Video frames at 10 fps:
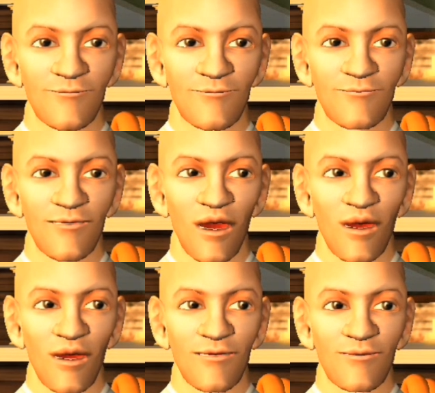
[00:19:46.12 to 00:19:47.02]
on
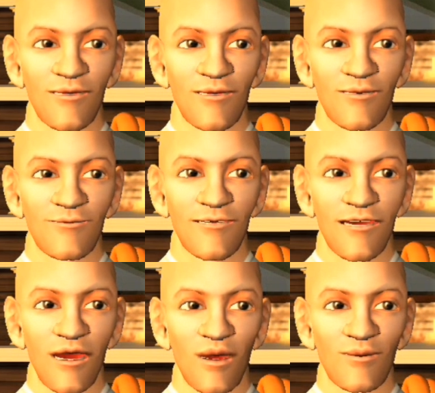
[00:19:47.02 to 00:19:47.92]
whatever happens to be
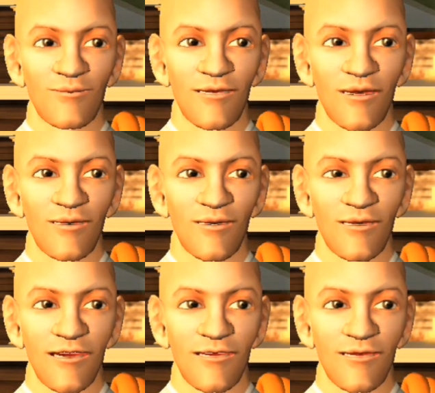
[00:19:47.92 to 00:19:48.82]
going on at any
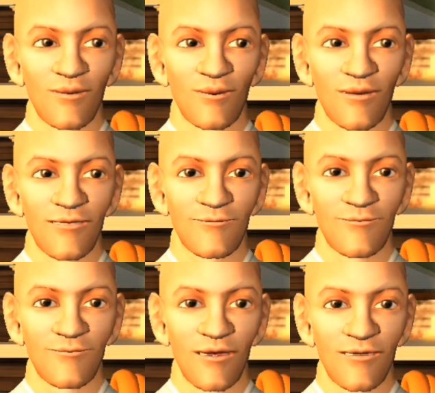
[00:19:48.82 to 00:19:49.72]
given moment,
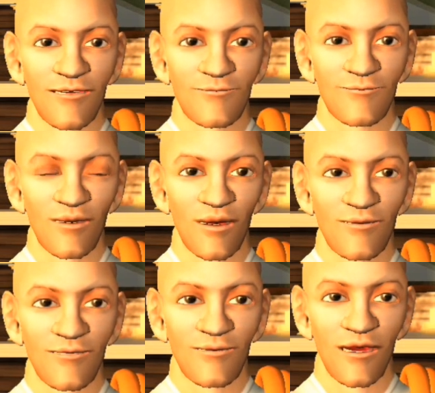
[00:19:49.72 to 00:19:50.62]
whether they be
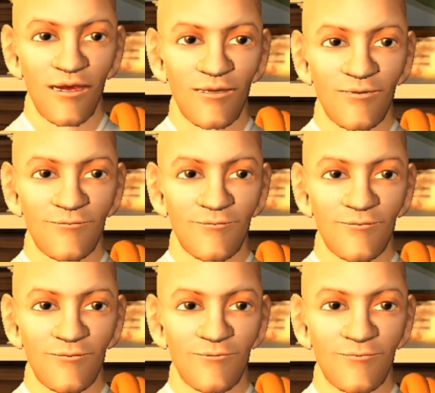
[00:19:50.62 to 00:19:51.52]
world events
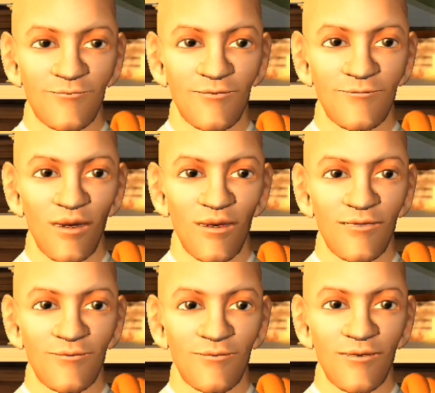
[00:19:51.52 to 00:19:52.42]
or things
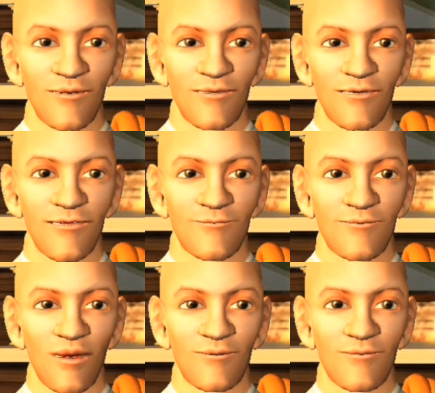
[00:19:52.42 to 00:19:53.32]
with our friends or
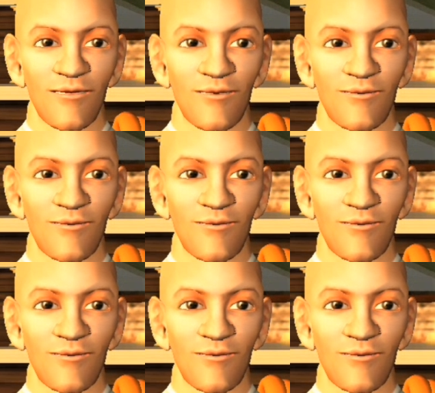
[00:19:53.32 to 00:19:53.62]
family